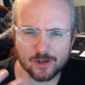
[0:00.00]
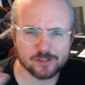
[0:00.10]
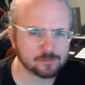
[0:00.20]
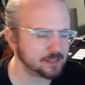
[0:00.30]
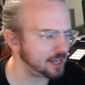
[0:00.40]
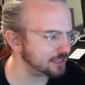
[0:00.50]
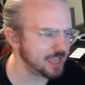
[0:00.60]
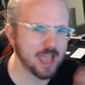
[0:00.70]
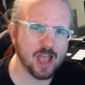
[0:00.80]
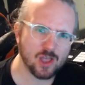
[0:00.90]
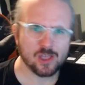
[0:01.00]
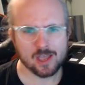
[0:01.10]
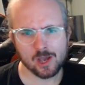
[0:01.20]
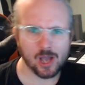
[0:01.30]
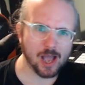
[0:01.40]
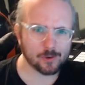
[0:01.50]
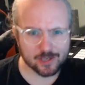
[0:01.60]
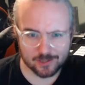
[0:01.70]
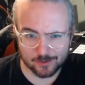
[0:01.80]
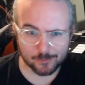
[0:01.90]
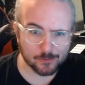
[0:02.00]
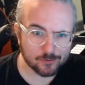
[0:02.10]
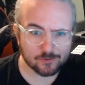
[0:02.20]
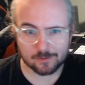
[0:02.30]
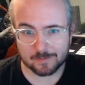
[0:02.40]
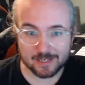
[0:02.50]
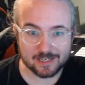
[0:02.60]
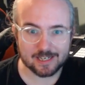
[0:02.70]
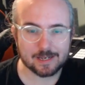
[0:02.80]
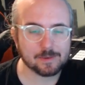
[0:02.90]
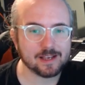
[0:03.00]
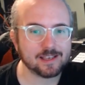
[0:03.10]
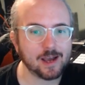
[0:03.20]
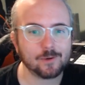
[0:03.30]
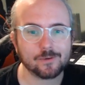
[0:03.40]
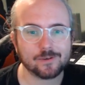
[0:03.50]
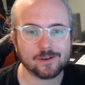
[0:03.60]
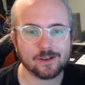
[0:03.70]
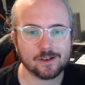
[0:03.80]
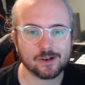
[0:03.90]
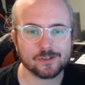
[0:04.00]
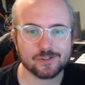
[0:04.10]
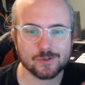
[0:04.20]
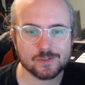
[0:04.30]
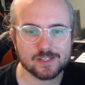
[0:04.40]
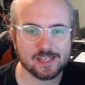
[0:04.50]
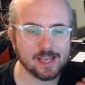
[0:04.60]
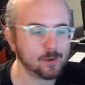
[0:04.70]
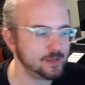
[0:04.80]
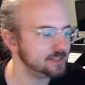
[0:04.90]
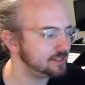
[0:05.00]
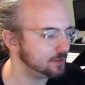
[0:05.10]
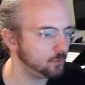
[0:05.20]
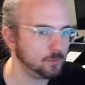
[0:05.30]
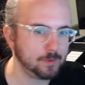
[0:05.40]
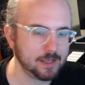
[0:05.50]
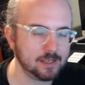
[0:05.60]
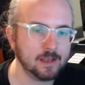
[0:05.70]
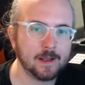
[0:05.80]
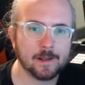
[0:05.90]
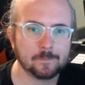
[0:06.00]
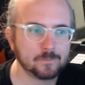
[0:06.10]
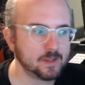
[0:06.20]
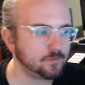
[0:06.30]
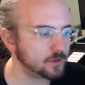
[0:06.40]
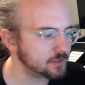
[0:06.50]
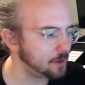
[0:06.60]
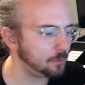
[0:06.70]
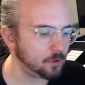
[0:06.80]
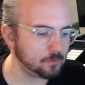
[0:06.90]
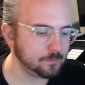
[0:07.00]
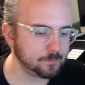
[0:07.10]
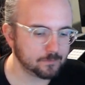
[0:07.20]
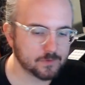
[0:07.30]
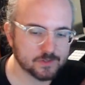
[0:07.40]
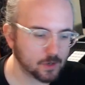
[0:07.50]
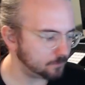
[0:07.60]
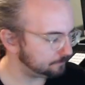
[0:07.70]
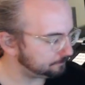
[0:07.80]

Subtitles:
ask me like, yeah, how can you improve on MIDI? And I'm like, how can't you see how easy it would be? For example, so